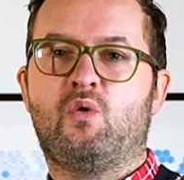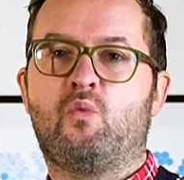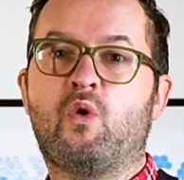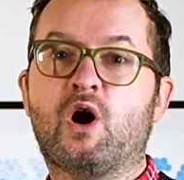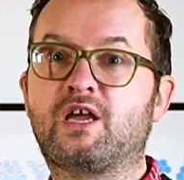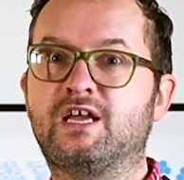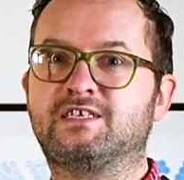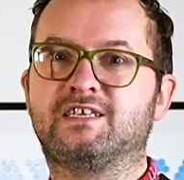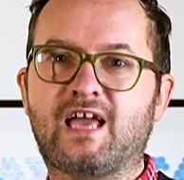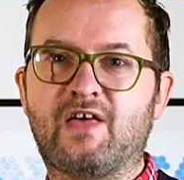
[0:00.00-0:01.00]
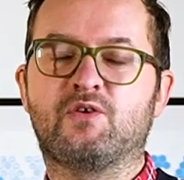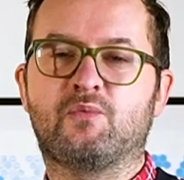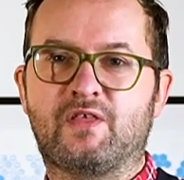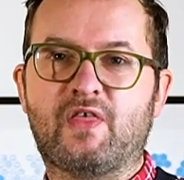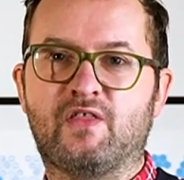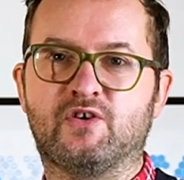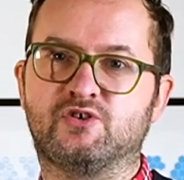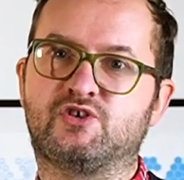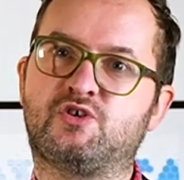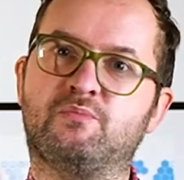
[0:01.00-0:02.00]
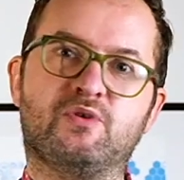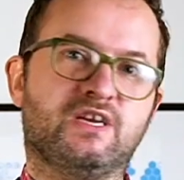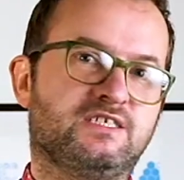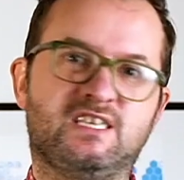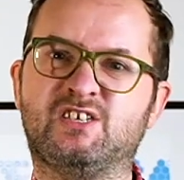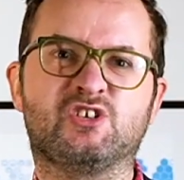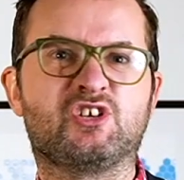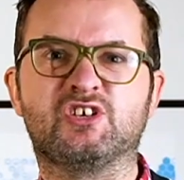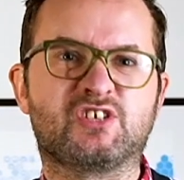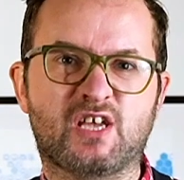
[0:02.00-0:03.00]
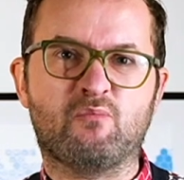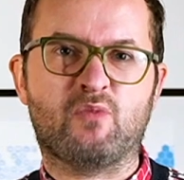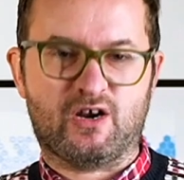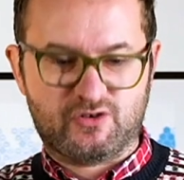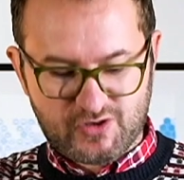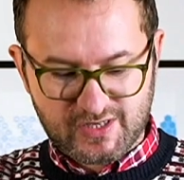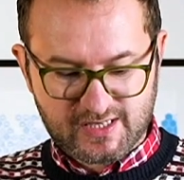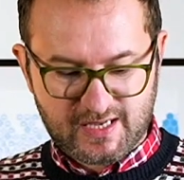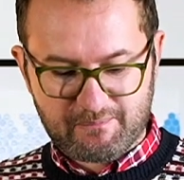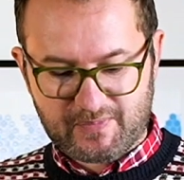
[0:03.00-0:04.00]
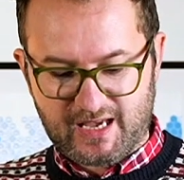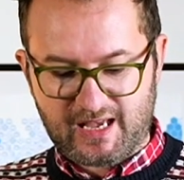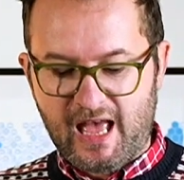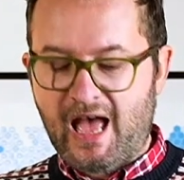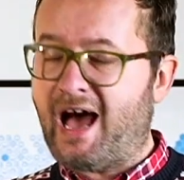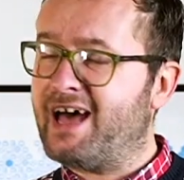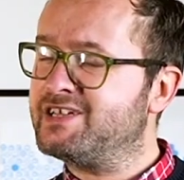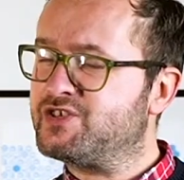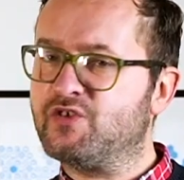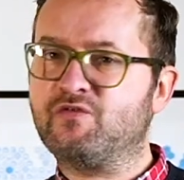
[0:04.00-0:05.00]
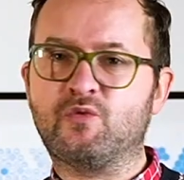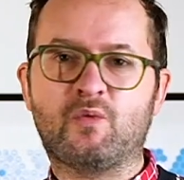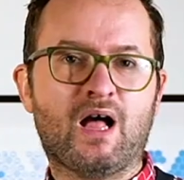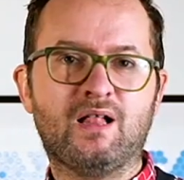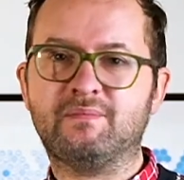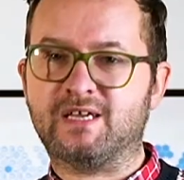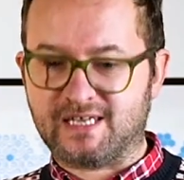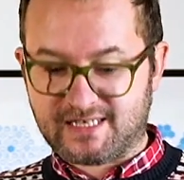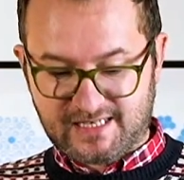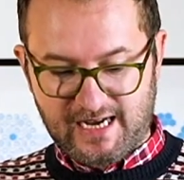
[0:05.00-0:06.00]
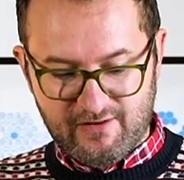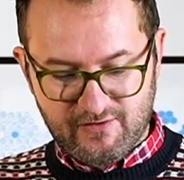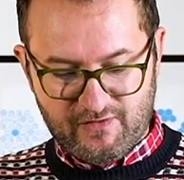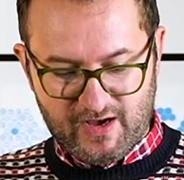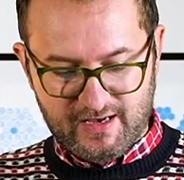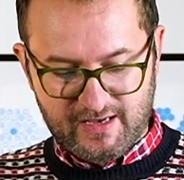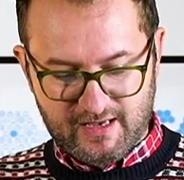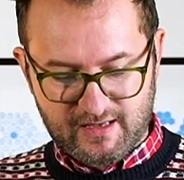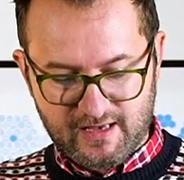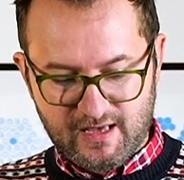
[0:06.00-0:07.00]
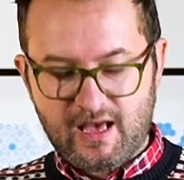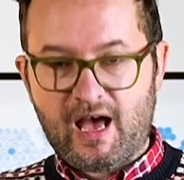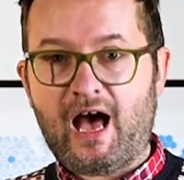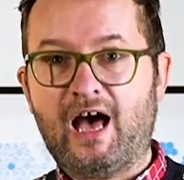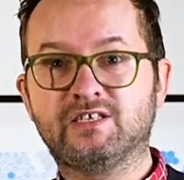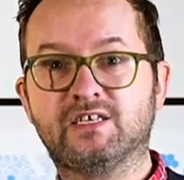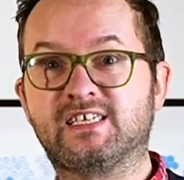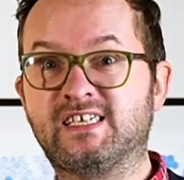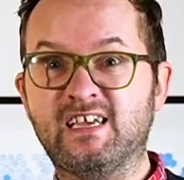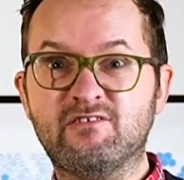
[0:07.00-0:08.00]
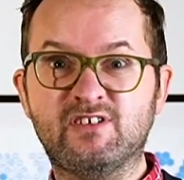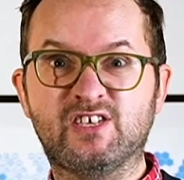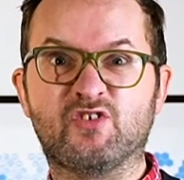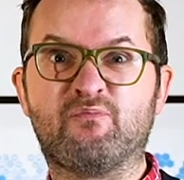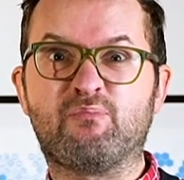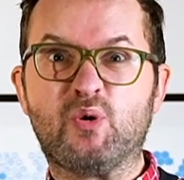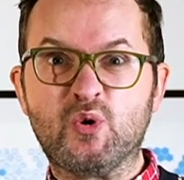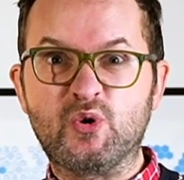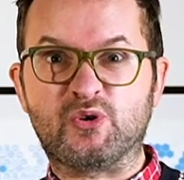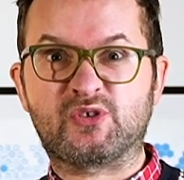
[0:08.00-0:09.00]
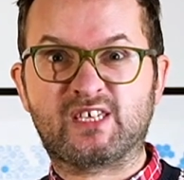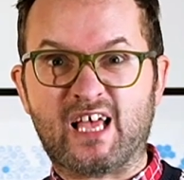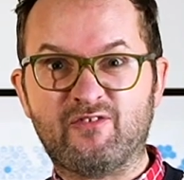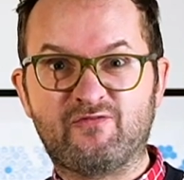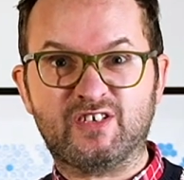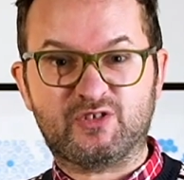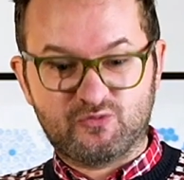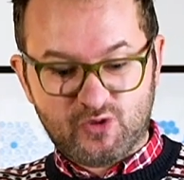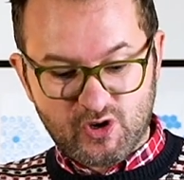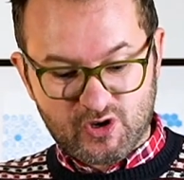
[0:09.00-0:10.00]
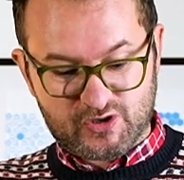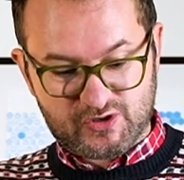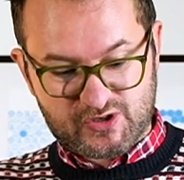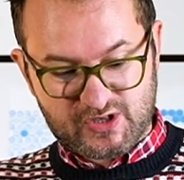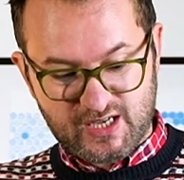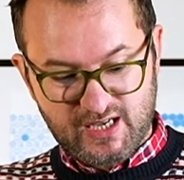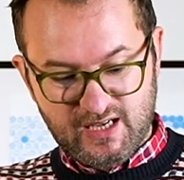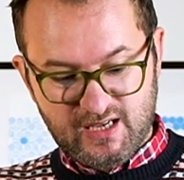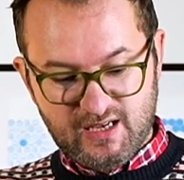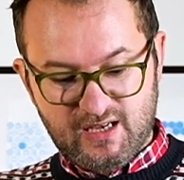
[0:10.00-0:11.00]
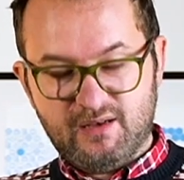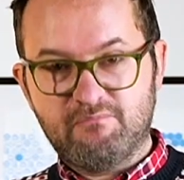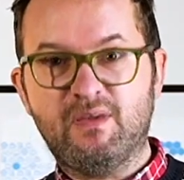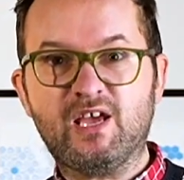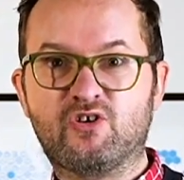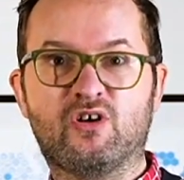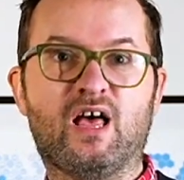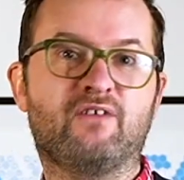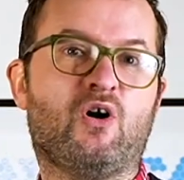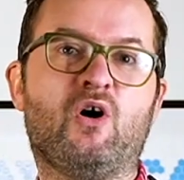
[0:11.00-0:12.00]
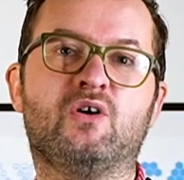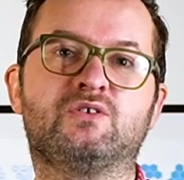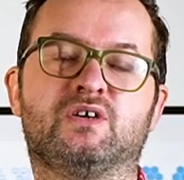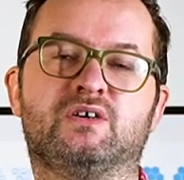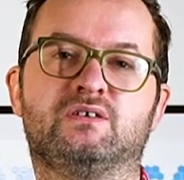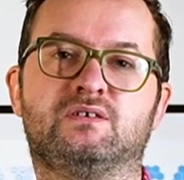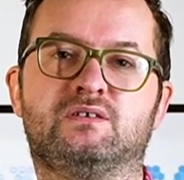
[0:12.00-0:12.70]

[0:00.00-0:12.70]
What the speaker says: working together with others to bring Jesus to somewhere, doing something. And it's overwhelming, it's terrifying. And a series of poor, selfish rulers make your life harder.